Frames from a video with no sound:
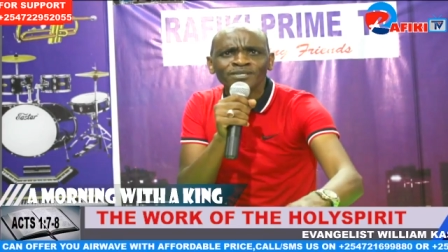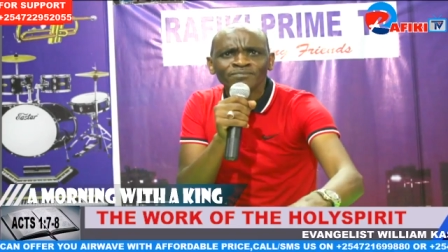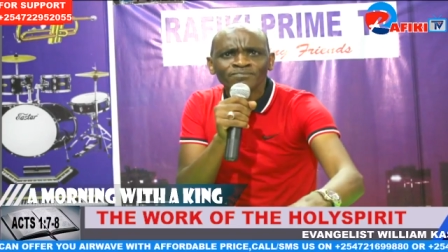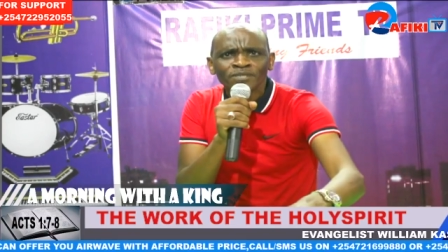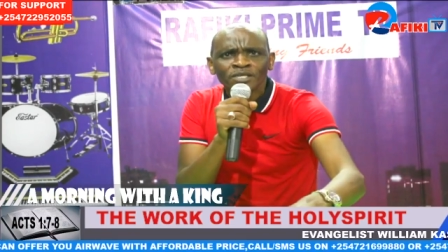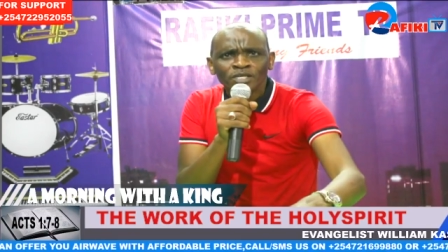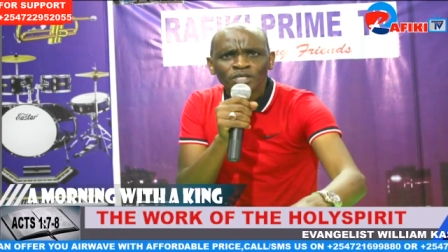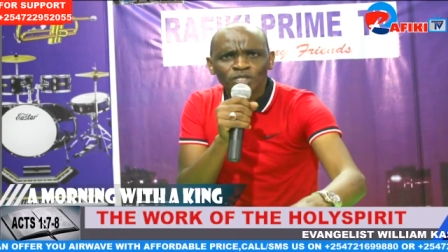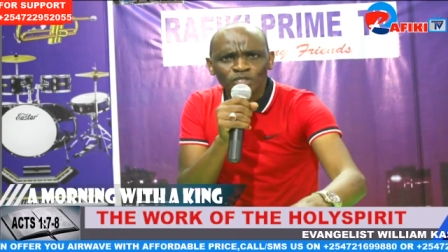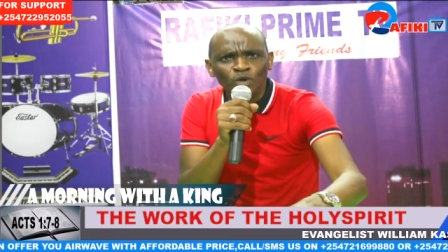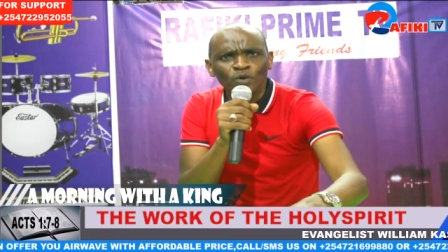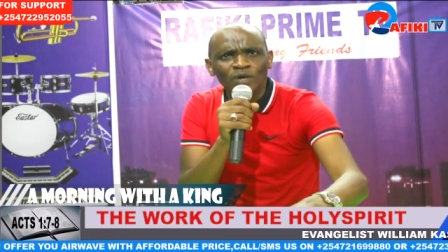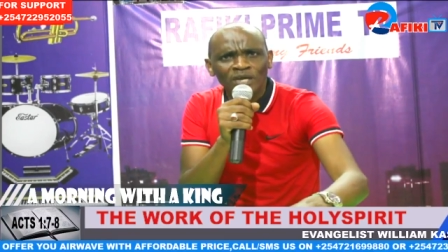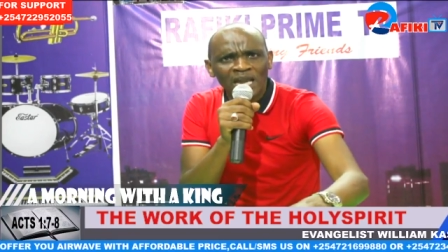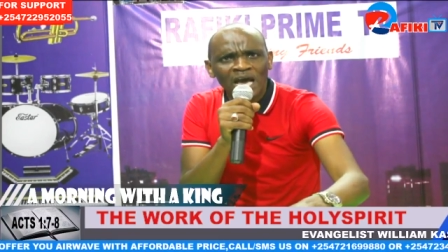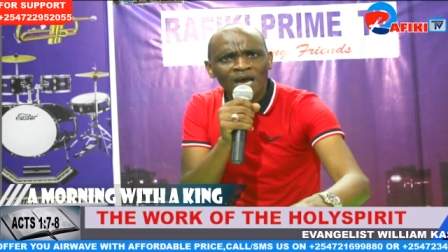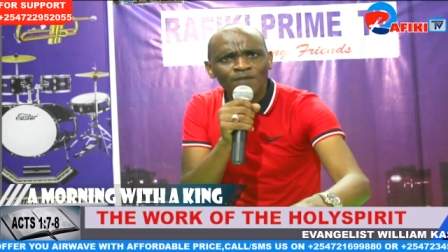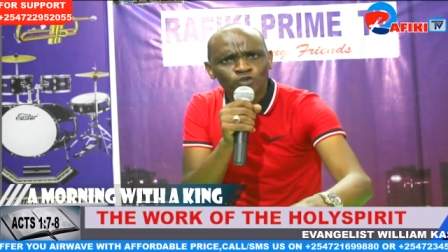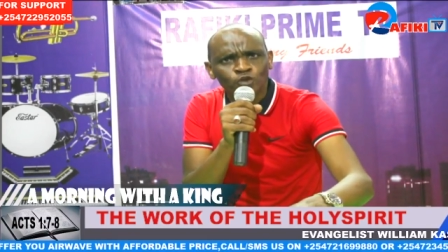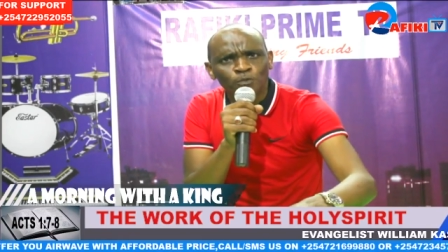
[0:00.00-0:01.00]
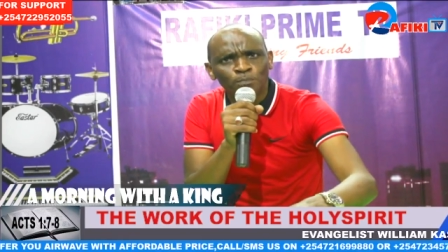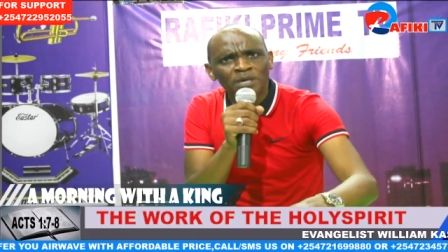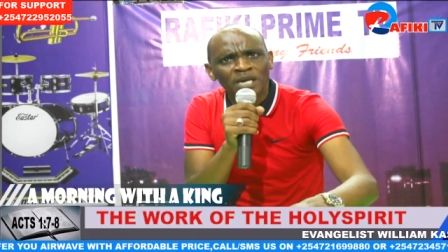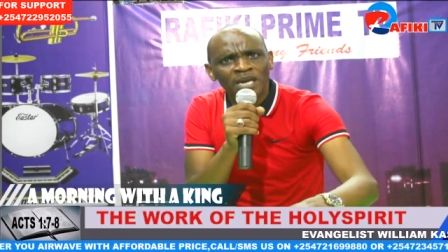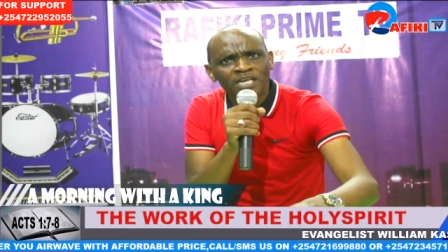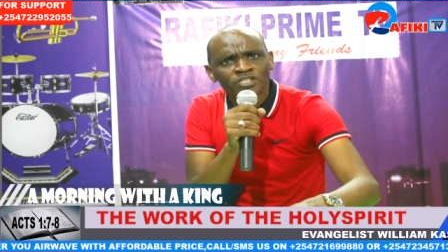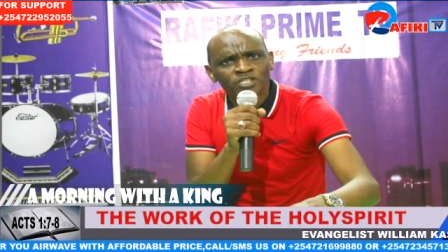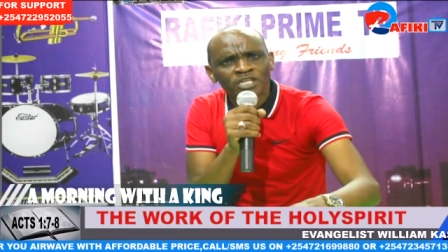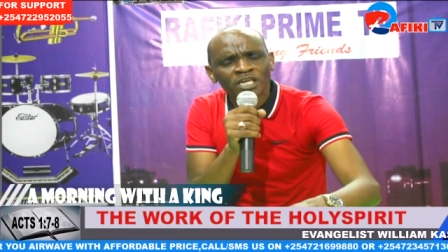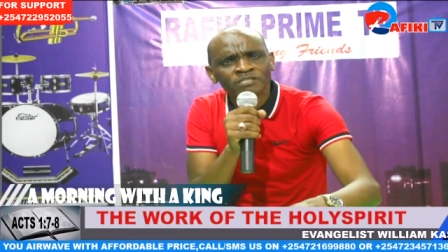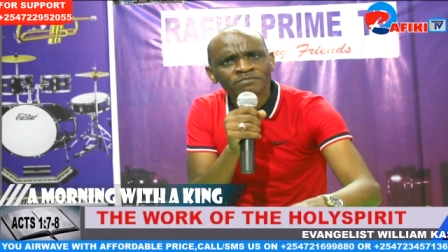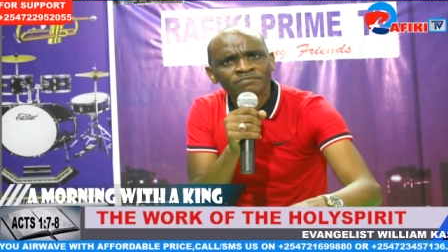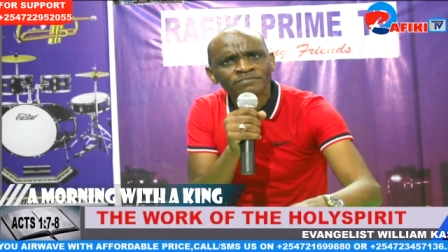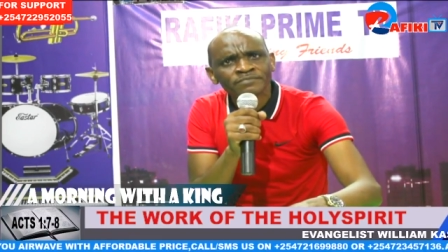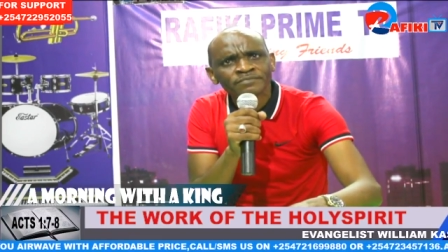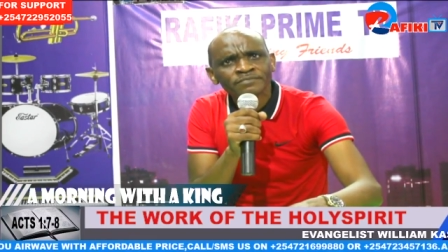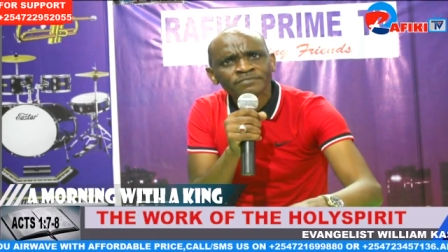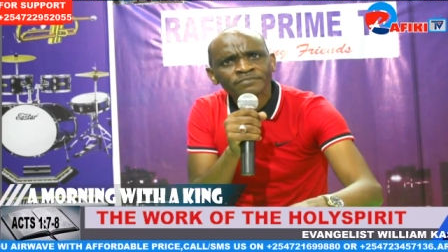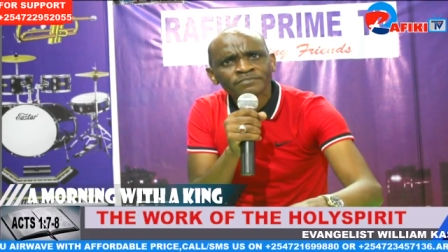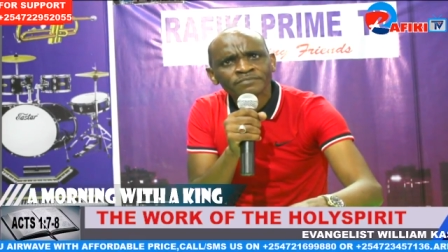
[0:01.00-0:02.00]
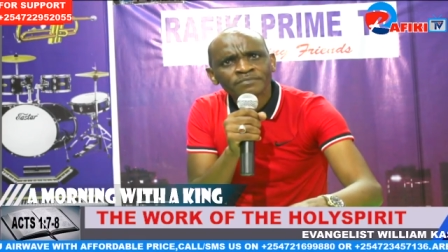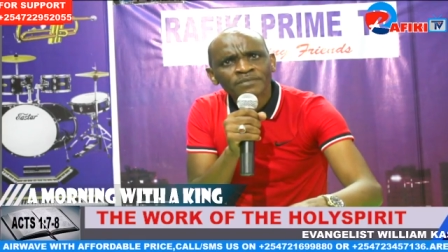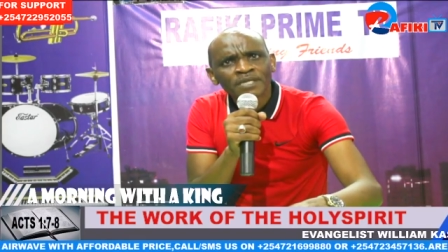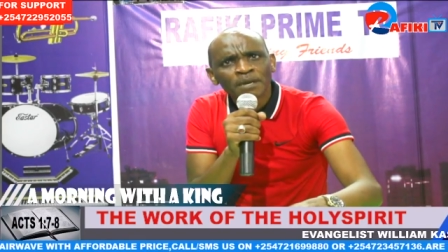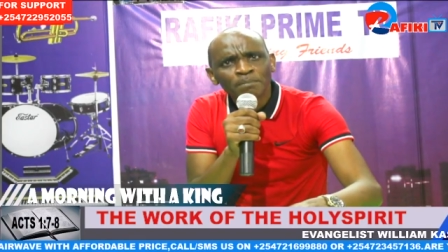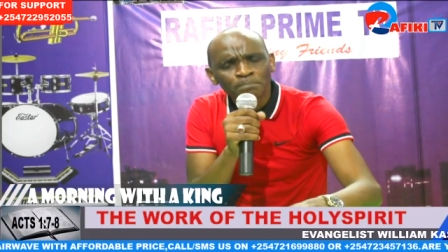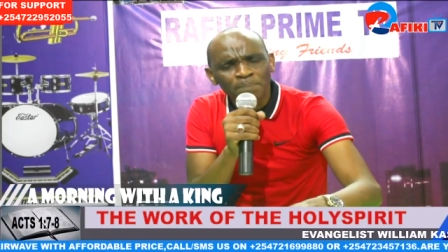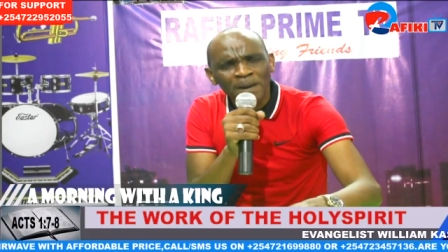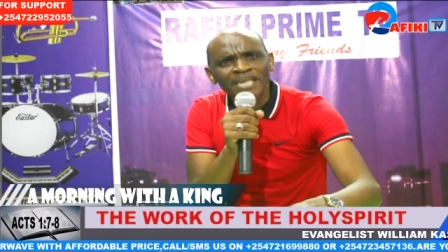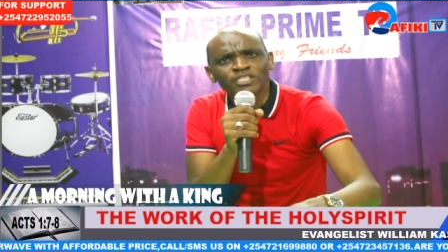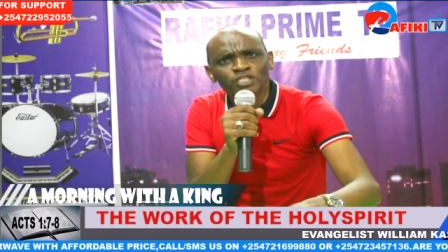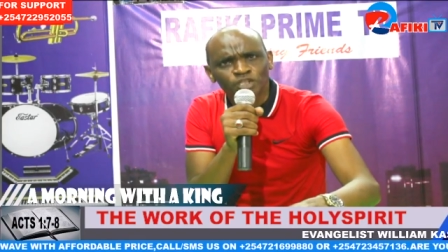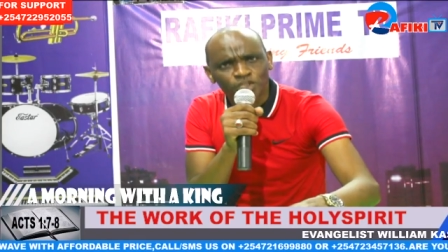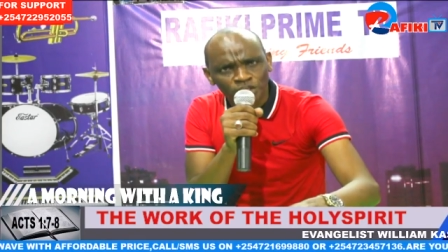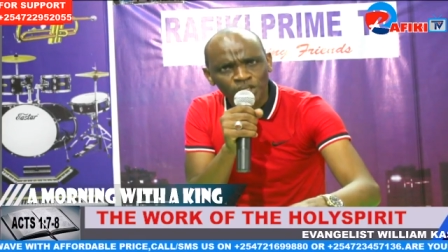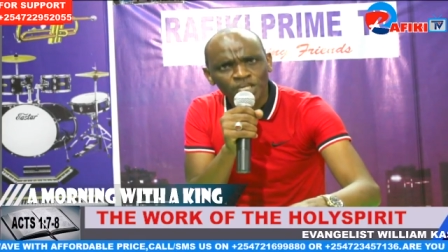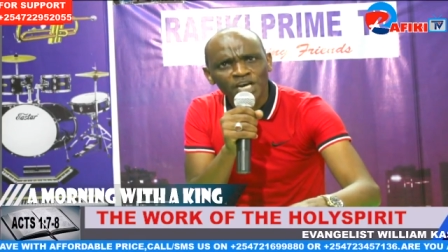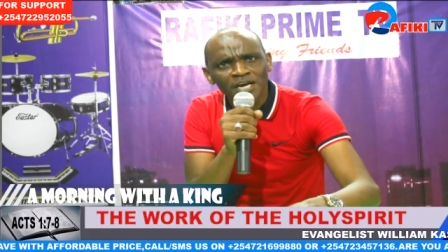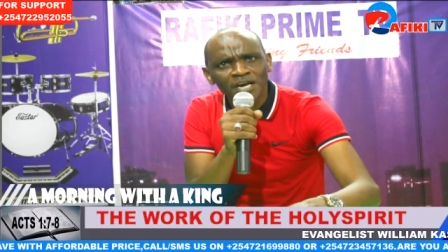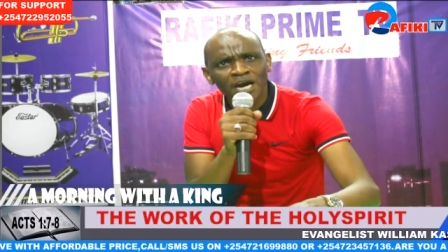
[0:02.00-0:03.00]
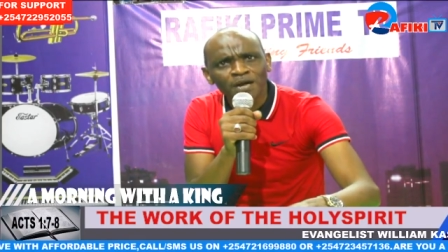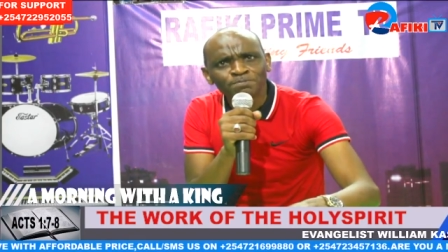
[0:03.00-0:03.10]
you will have tribulation. But cheer up.